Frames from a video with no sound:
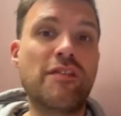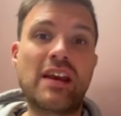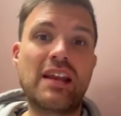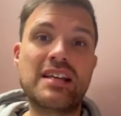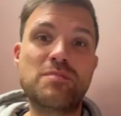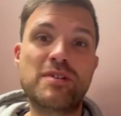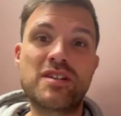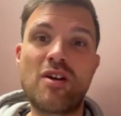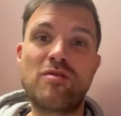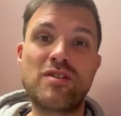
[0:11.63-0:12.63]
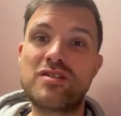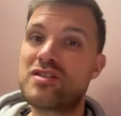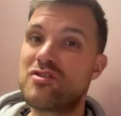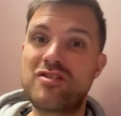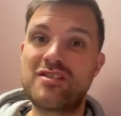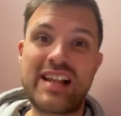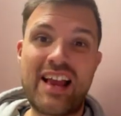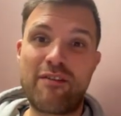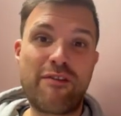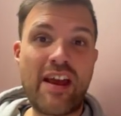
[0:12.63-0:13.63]
think of these personas such as
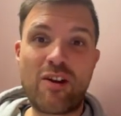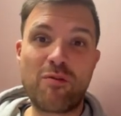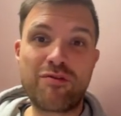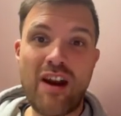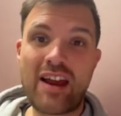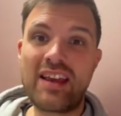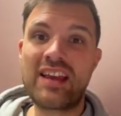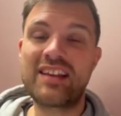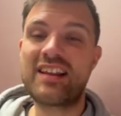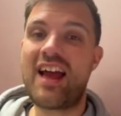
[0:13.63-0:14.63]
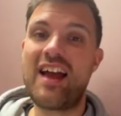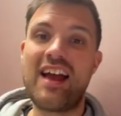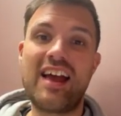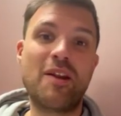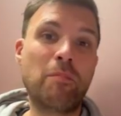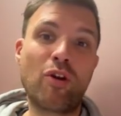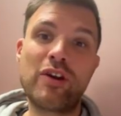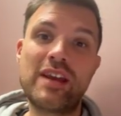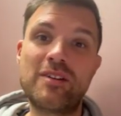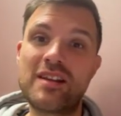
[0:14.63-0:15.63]
like Fed Up Frank, an
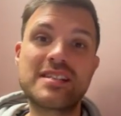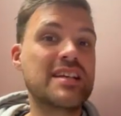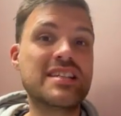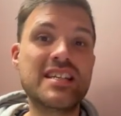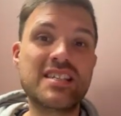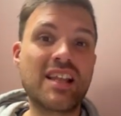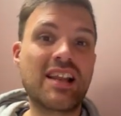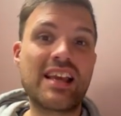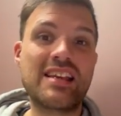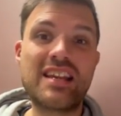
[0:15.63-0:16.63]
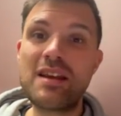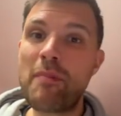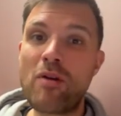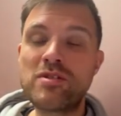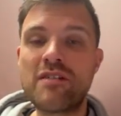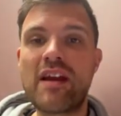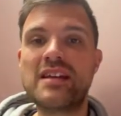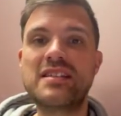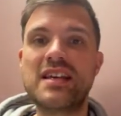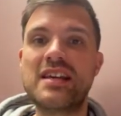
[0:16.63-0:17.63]
employee that's consistently
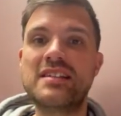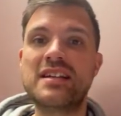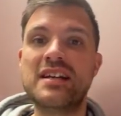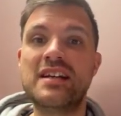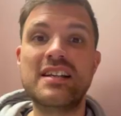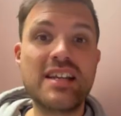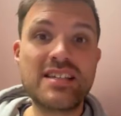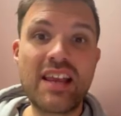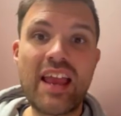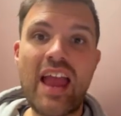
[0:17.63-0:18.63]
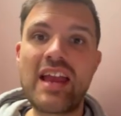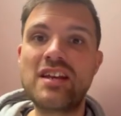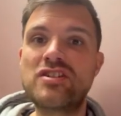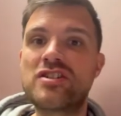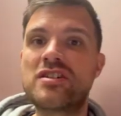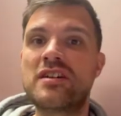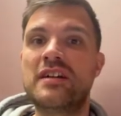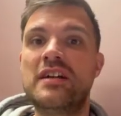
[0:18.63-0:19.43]
demotivated, disengaged.